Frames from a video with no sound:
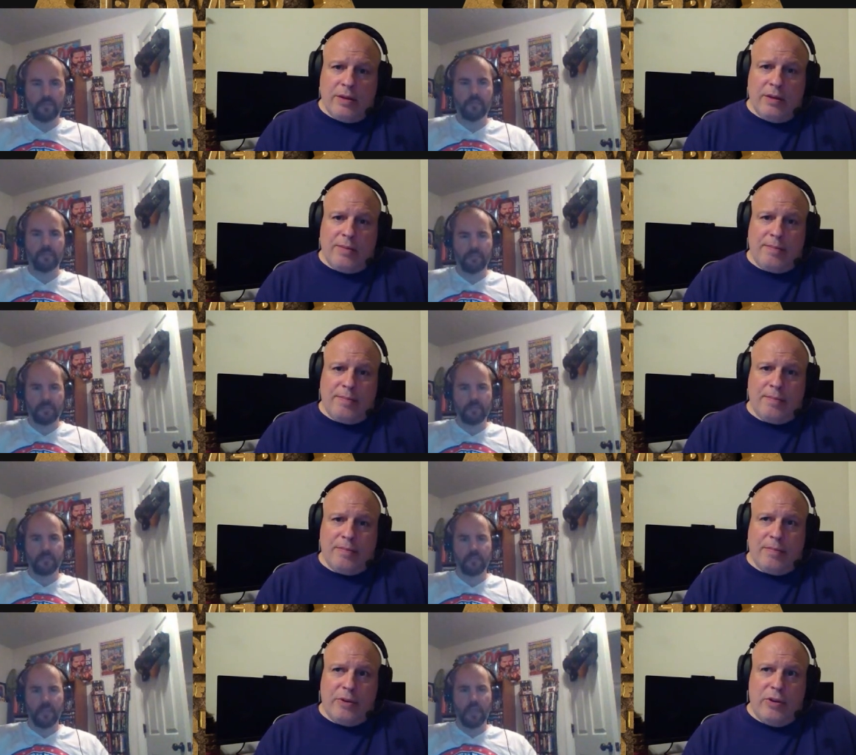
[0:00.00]
Speaker 1: Yep.
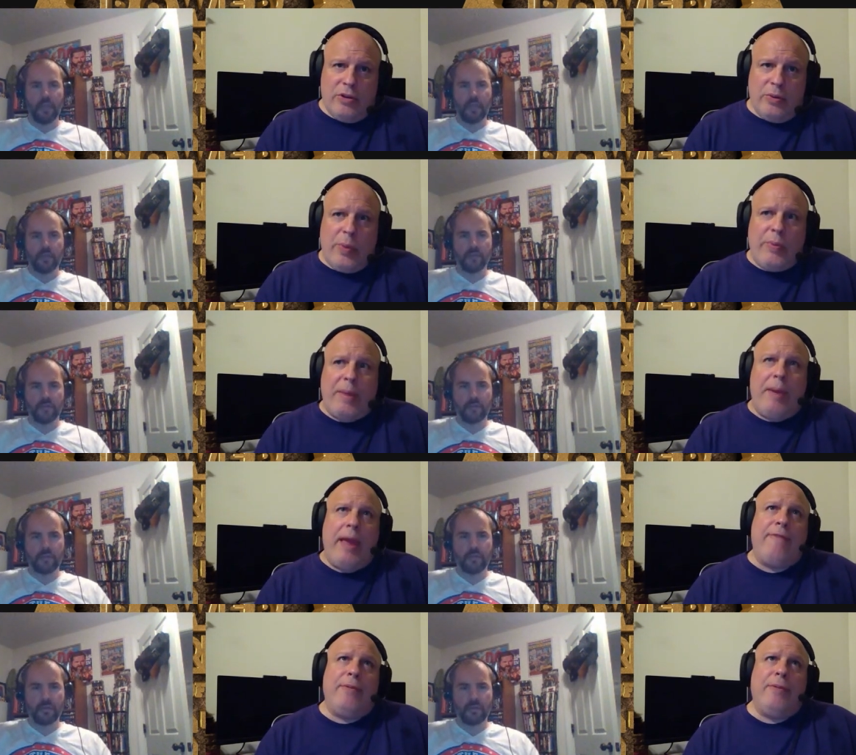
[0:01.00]
We would get
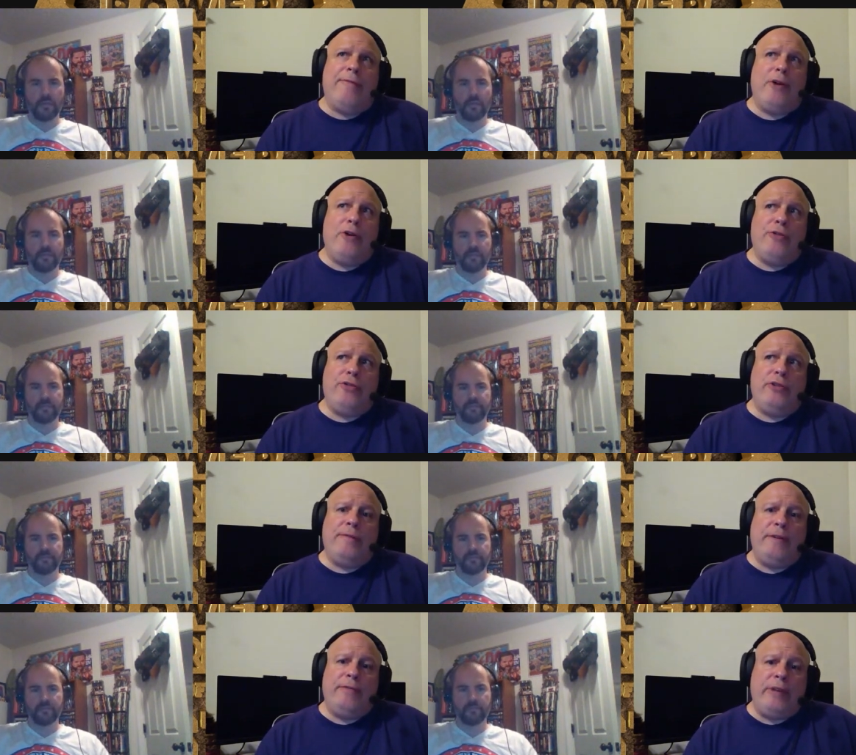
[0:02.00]
paid from the first to the
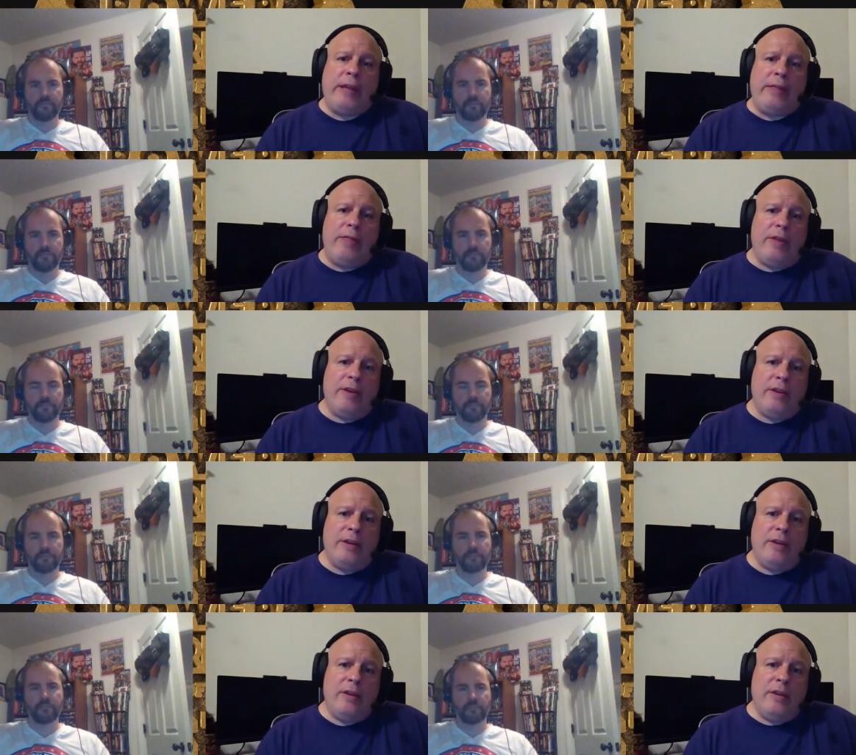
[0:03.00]
fifteenth.
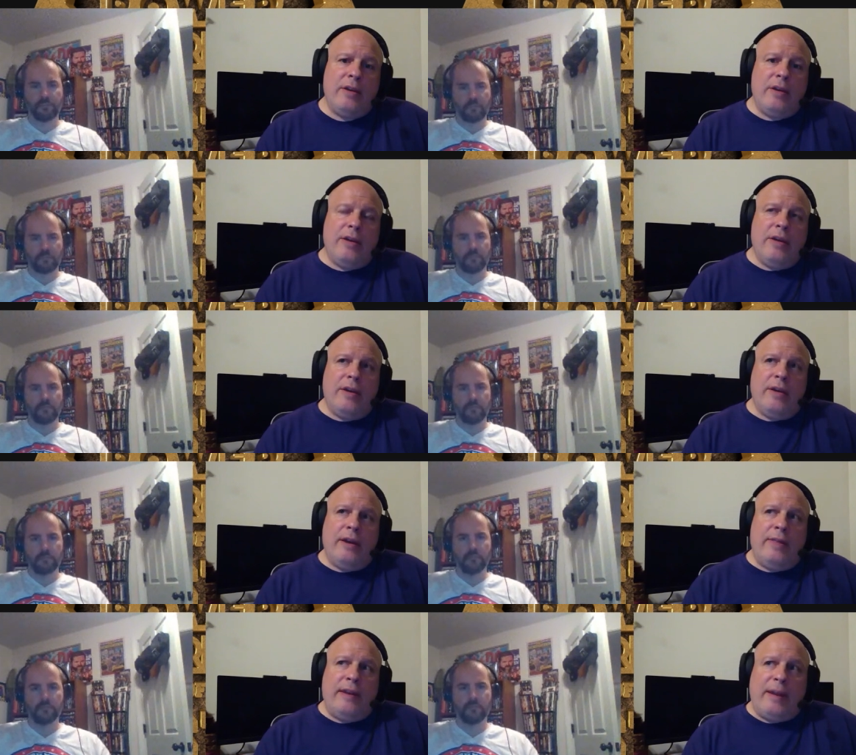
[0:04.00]

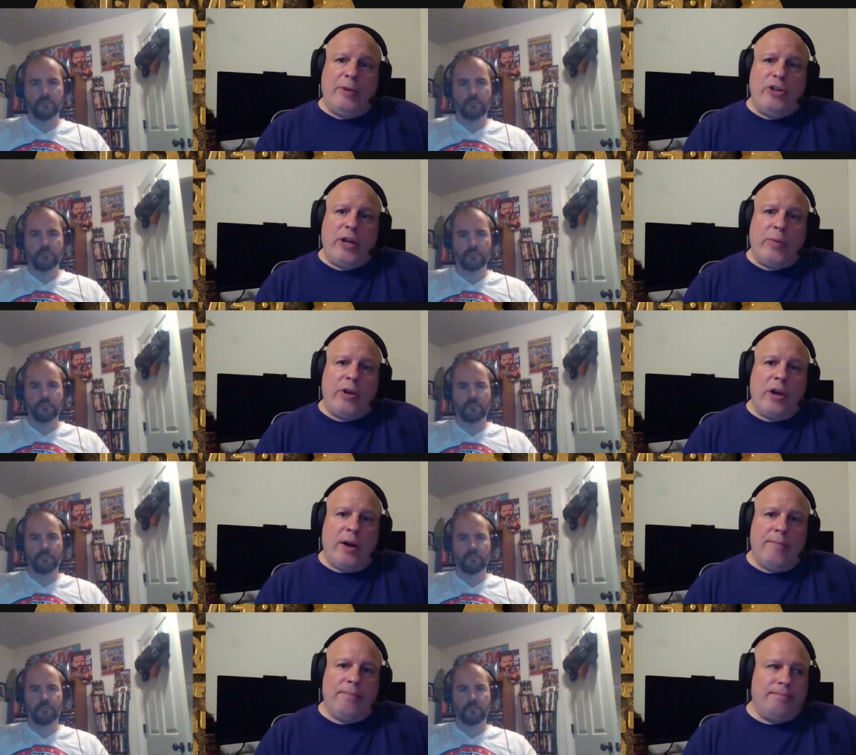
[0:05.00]
And then that would check would
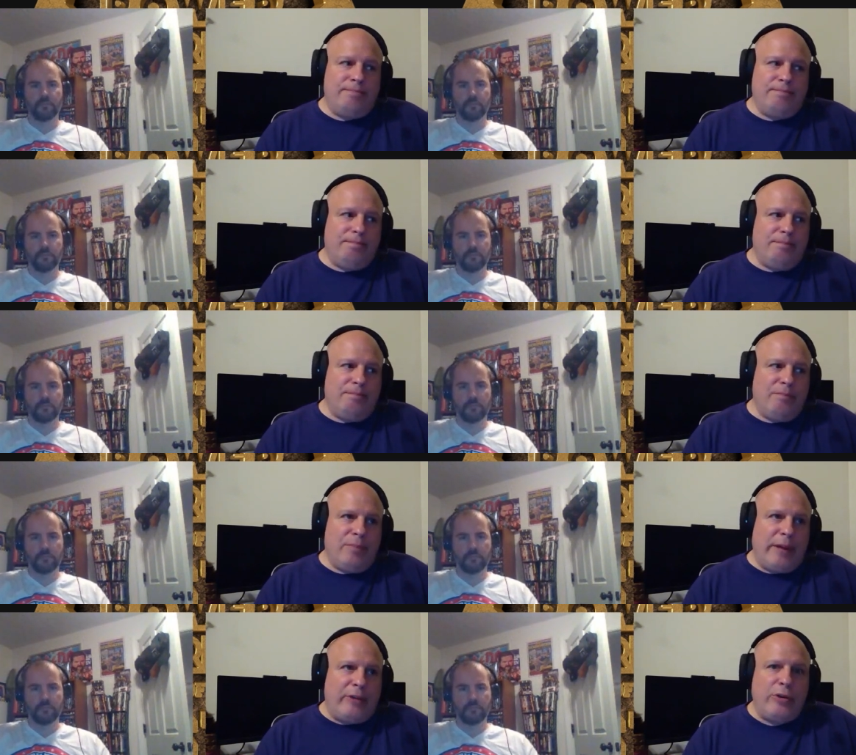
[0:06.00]
come
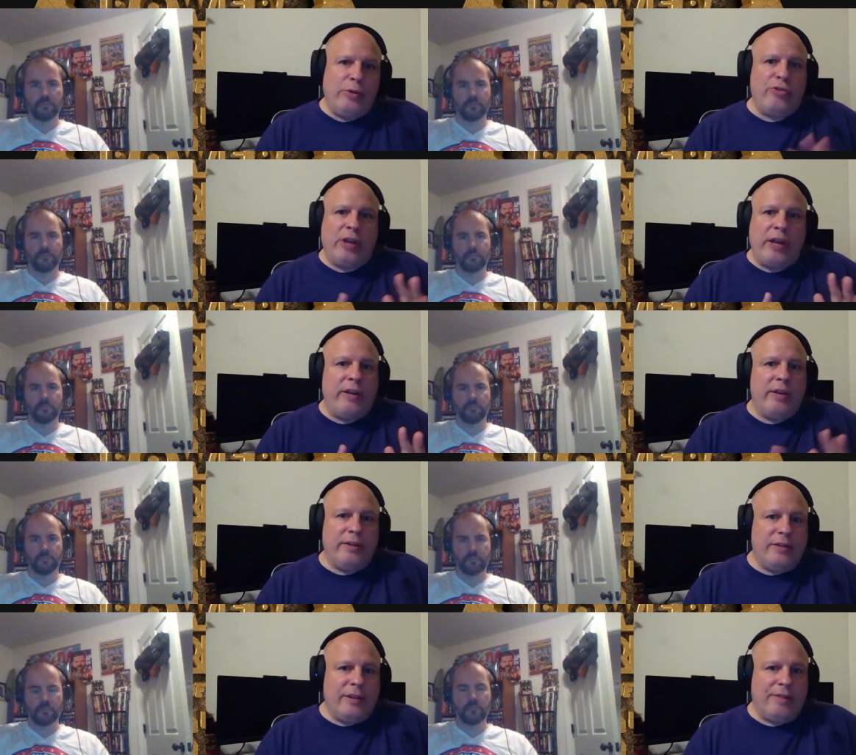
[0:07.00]
like Tuesday
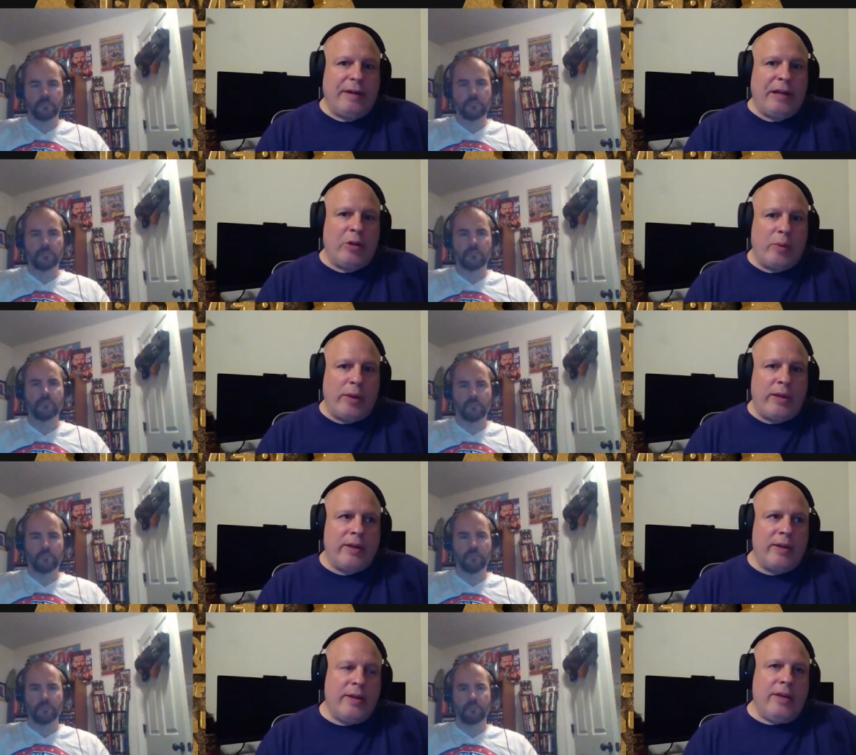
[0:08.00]
the following week.
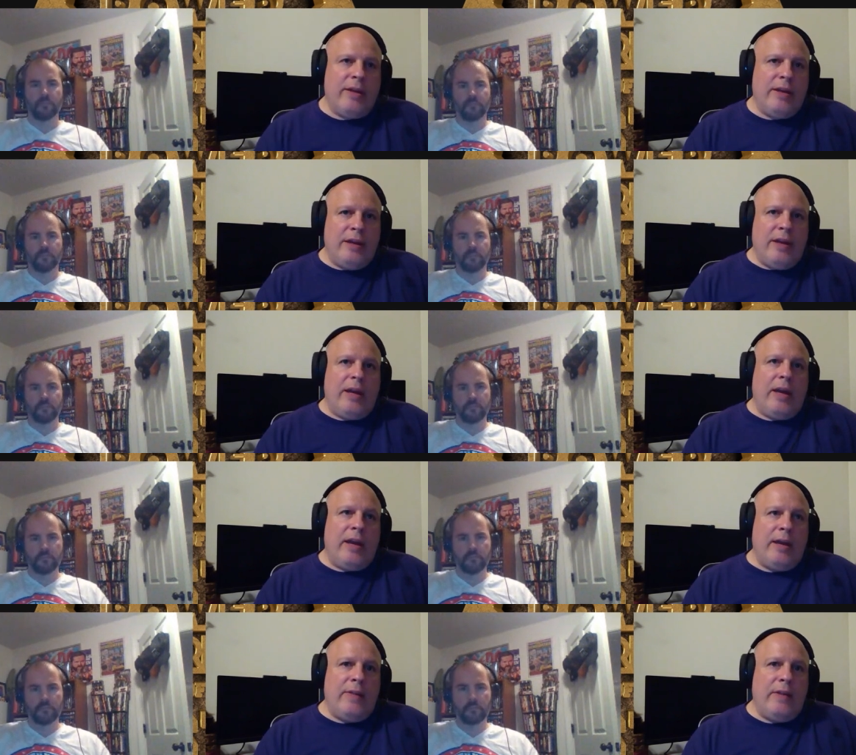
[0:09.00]

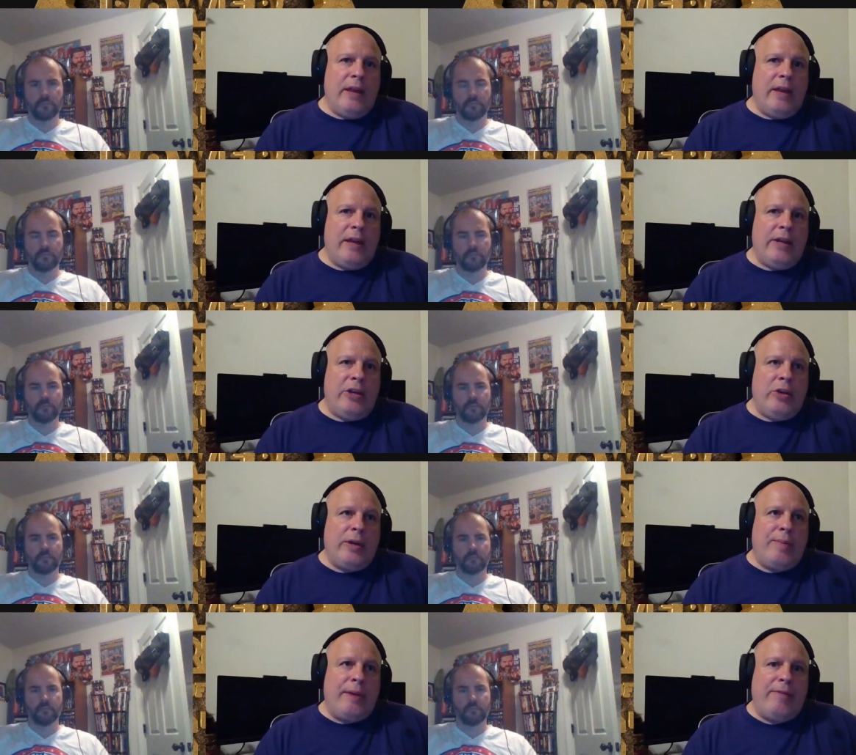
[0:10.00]
And then you
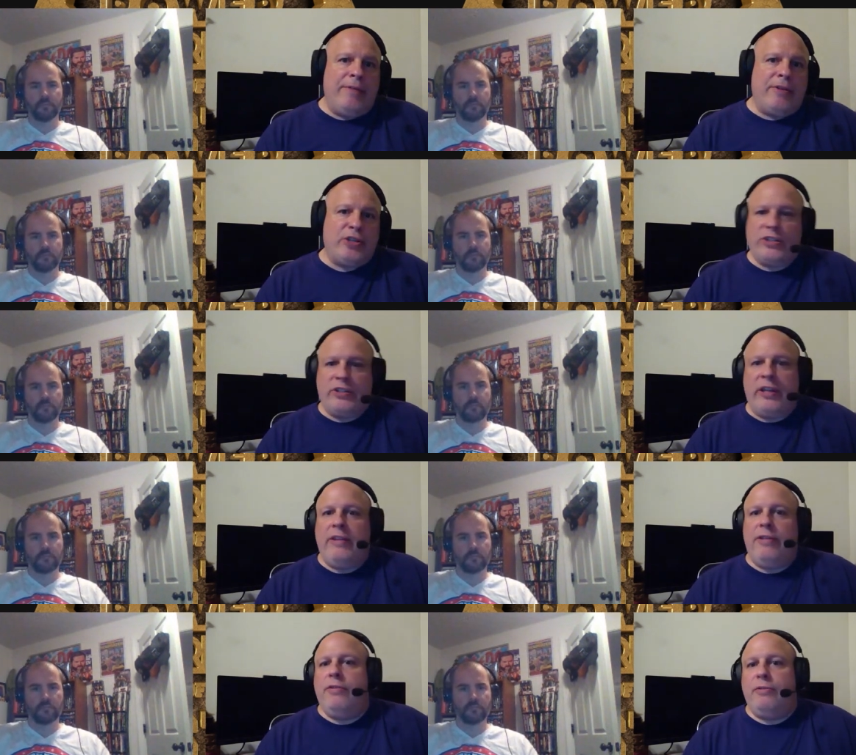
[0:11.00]
get paid from the
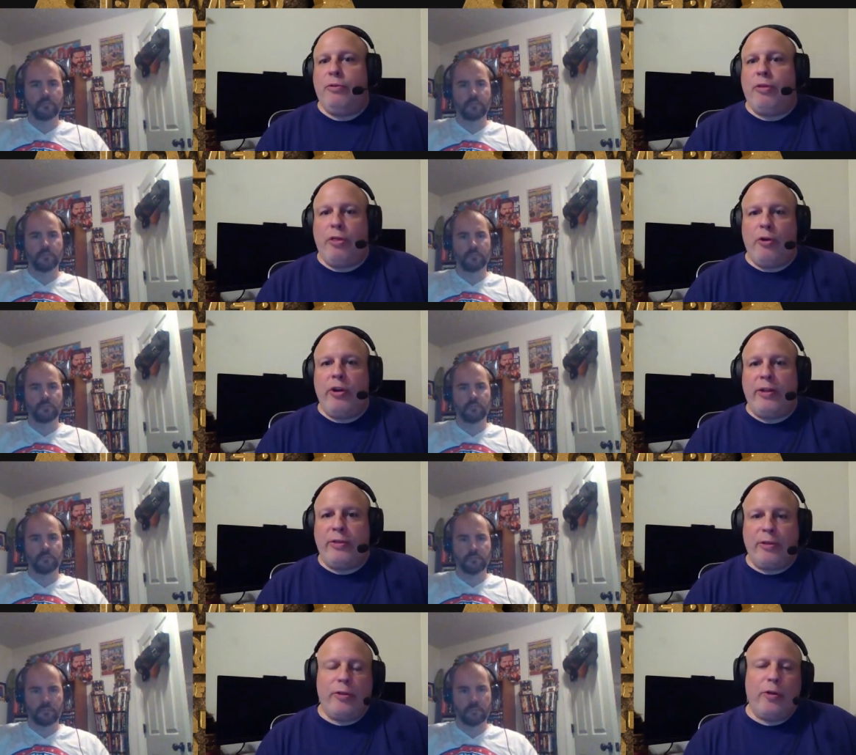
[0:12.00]
sixteenth through the thirtieth
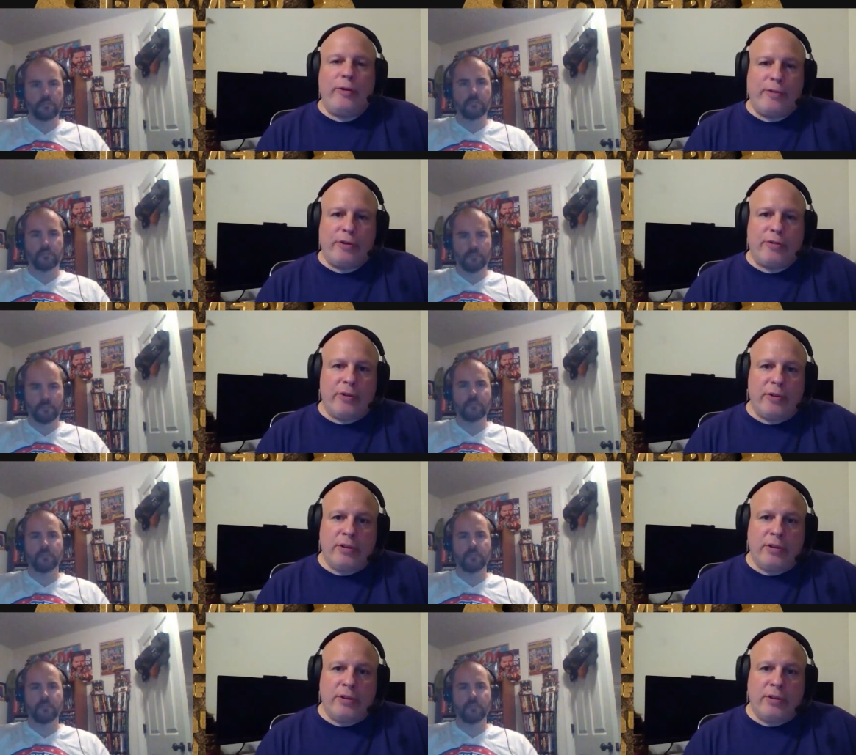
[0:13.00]
or the thirty-first.